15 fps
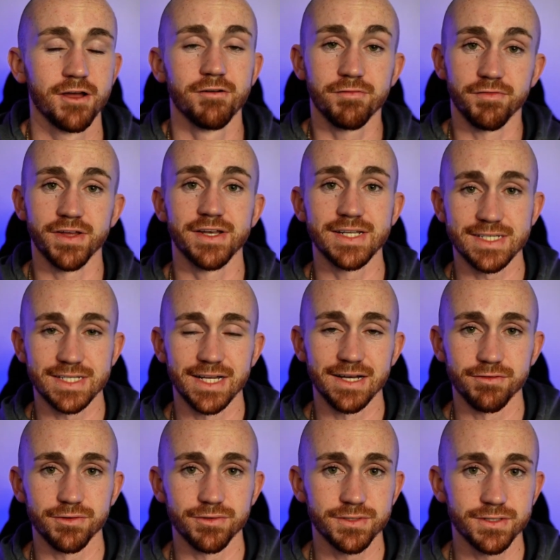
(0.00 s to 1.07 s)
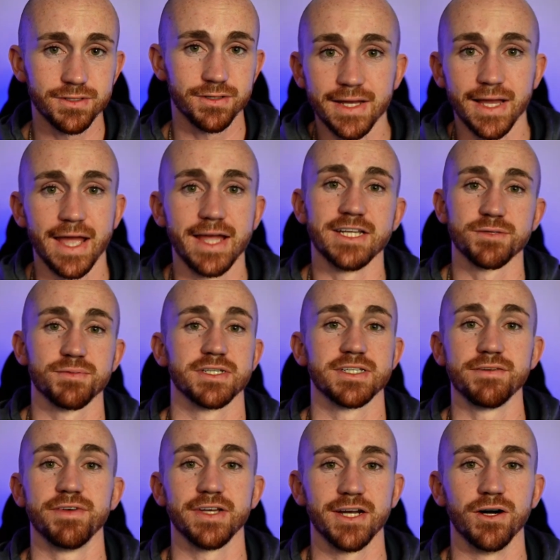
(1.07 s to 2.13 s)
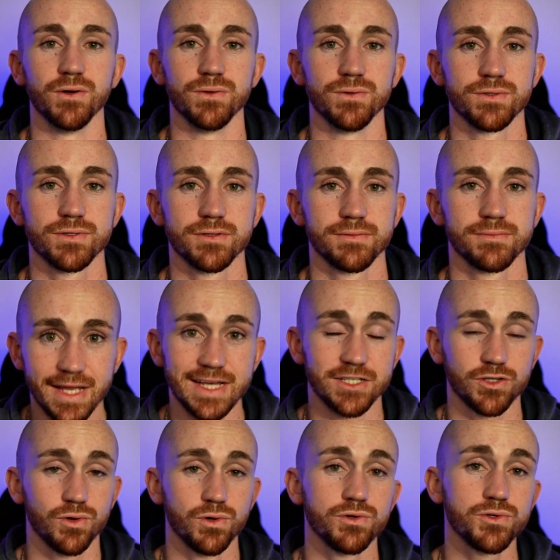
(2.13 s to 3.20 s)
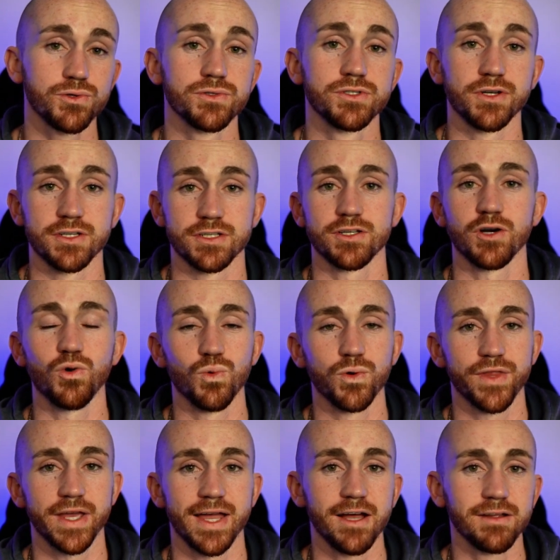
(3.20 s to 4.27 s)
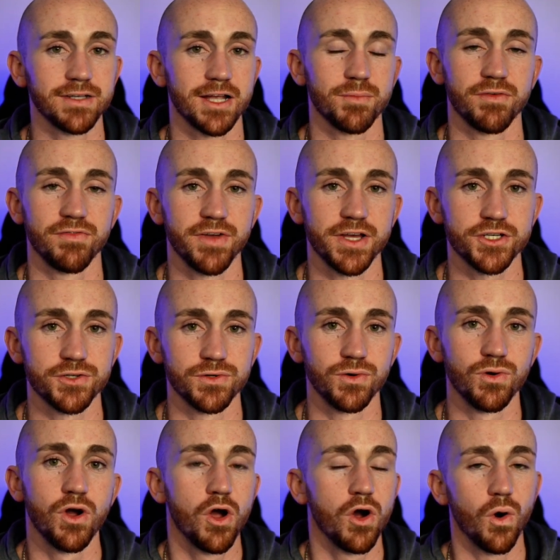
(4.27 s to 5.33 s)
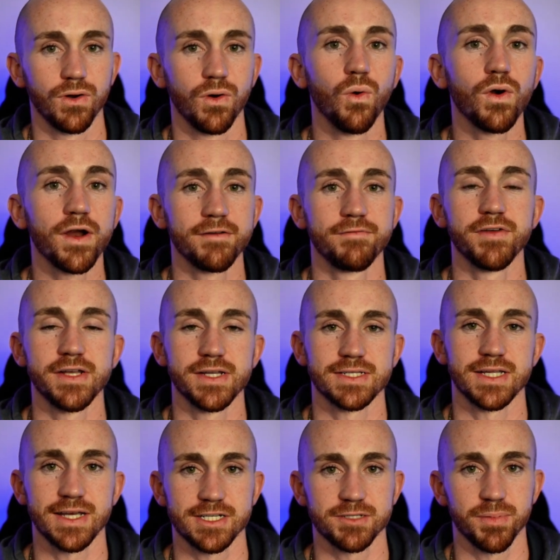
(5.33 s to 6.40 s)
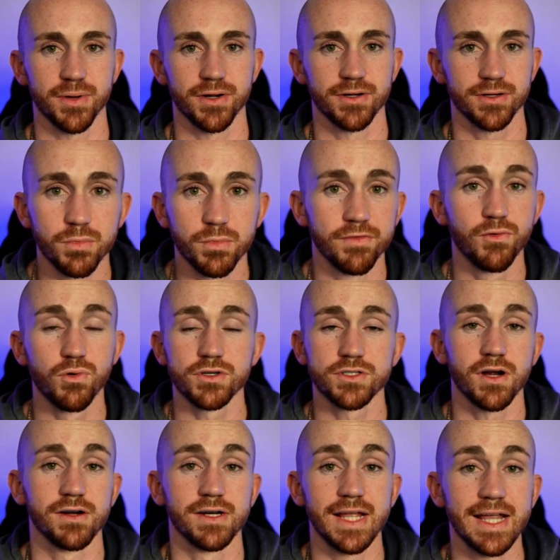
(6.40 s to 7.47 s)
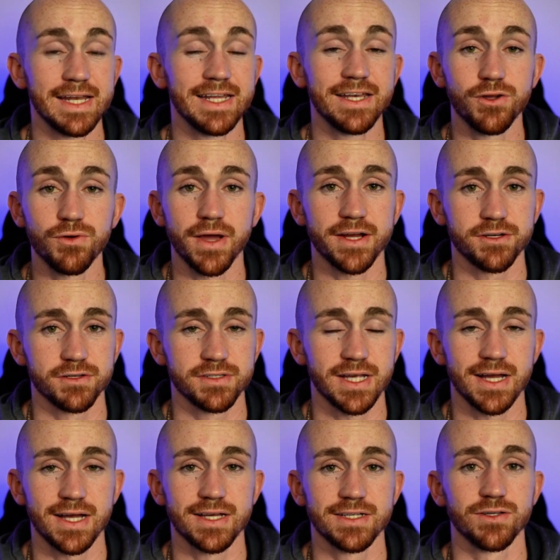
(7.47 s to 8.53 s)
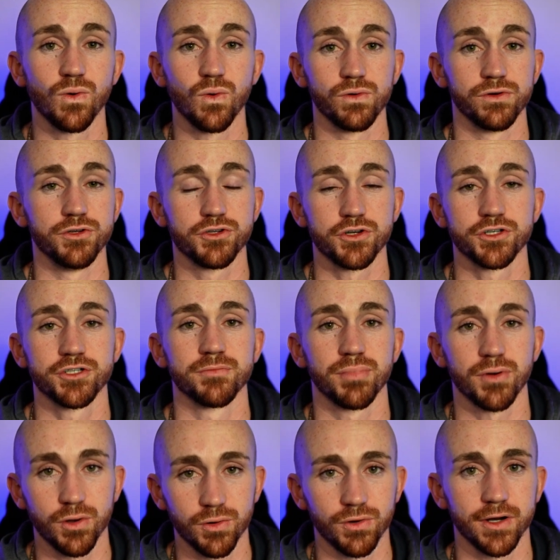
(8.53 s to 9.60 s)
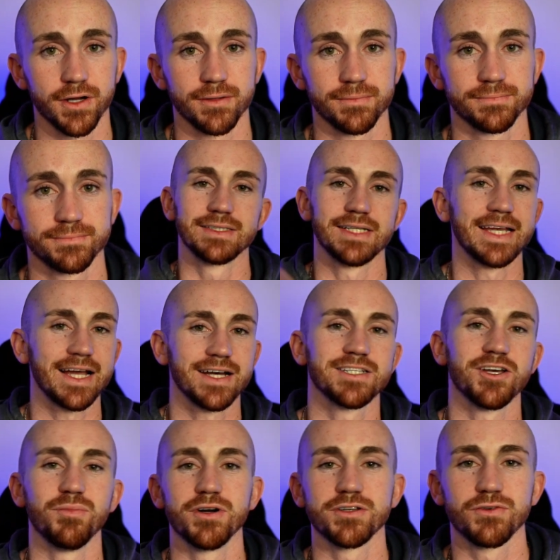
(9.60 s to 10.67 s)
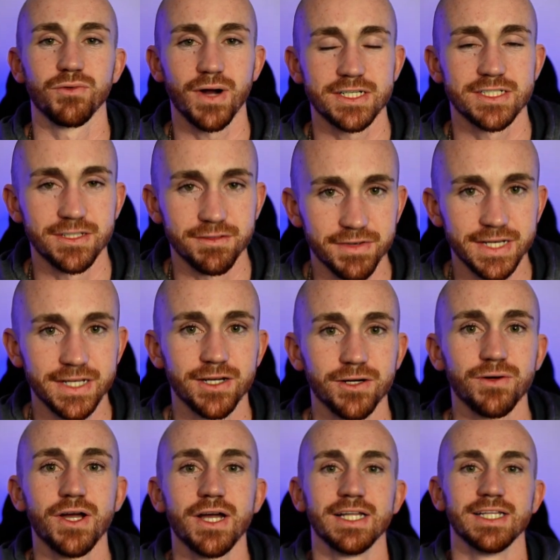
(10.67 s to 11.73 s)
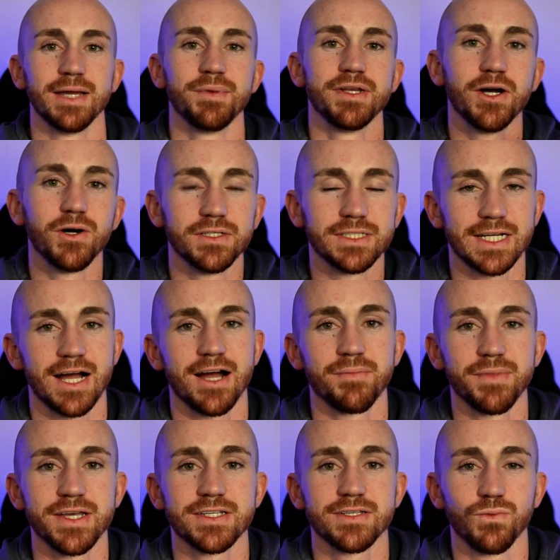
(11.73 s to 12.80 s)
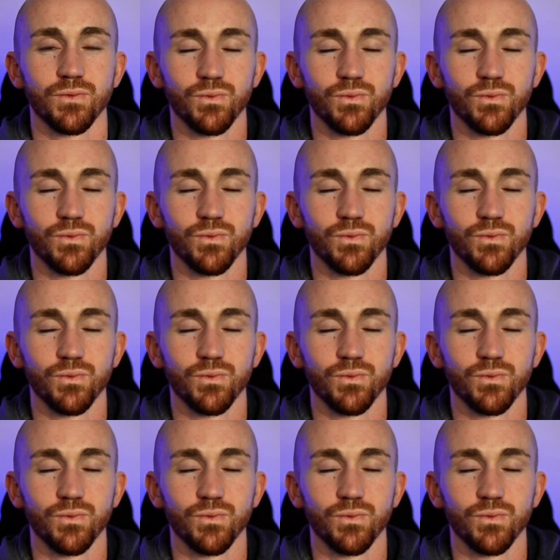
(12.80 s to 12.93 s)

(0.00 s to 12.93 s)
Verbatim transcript: fitness levels, and specific goals. It's crucial to consult with a healthcare professional or a fitness expert before starting any new exercise or nutrition program. Thank y'all so much for watching the video. Let me know in the comments